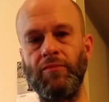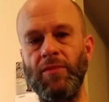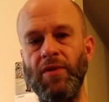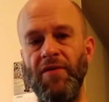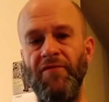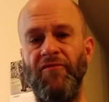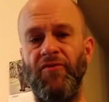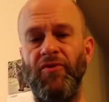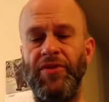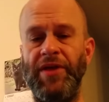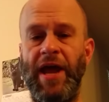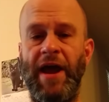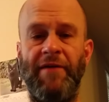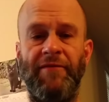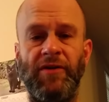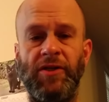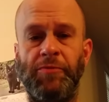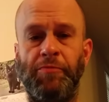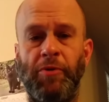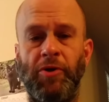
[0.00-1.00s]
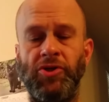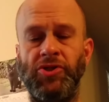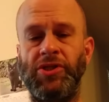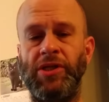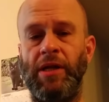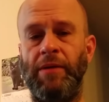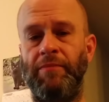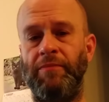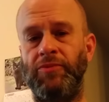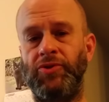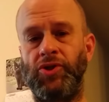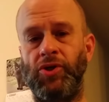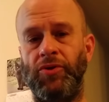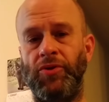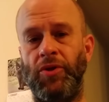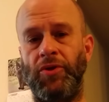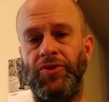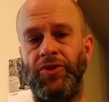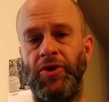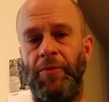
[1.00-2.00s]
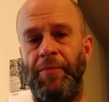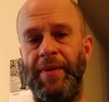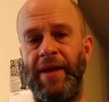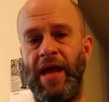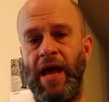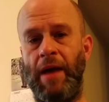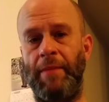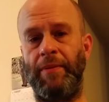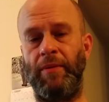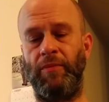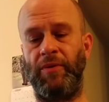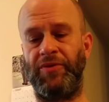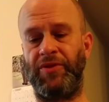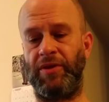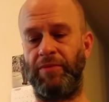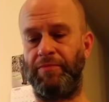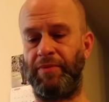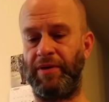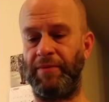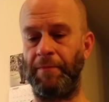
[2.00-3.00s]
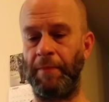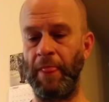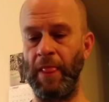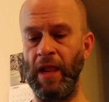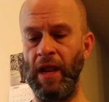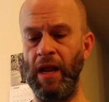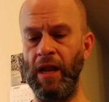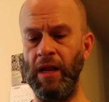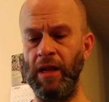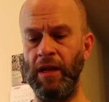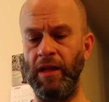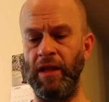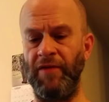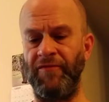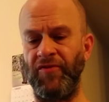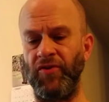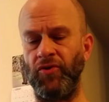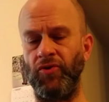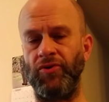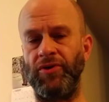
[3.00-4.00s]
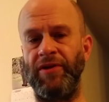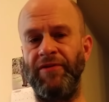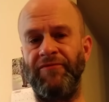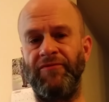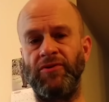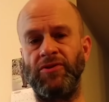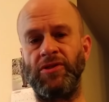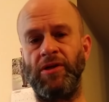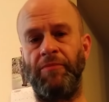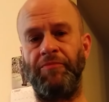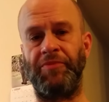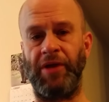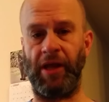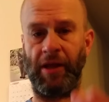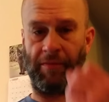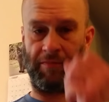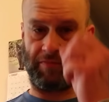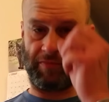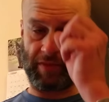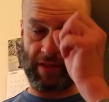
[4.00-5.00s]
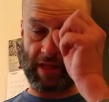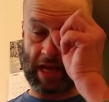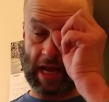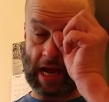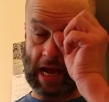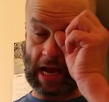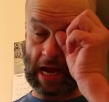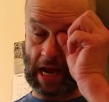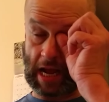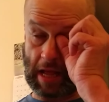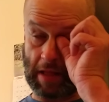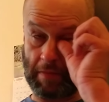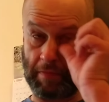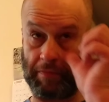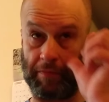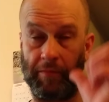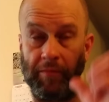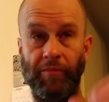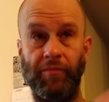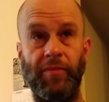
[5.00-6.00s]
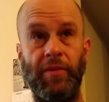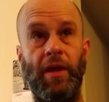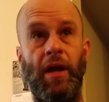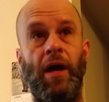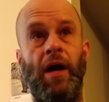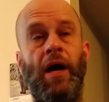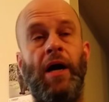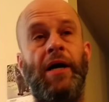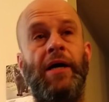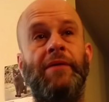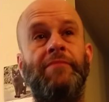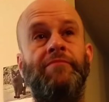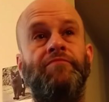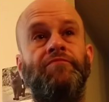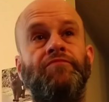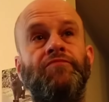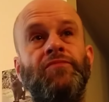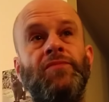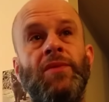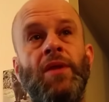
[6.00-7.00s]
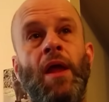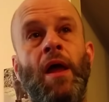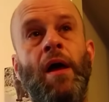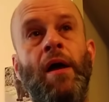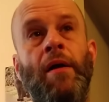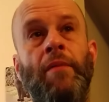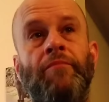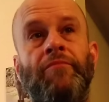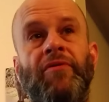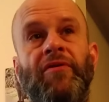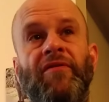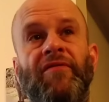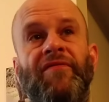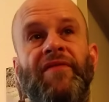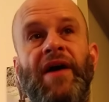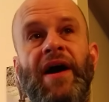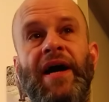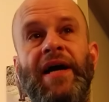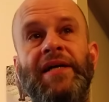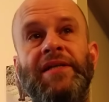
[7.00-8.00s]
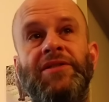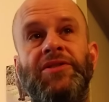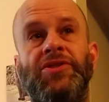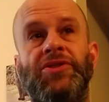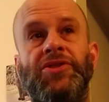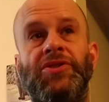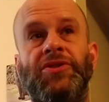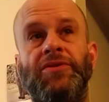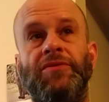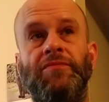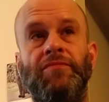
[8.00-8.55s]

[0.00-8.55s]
for the average person, I'm sure that they'll be happy with it, but if you're looking for something that um, provides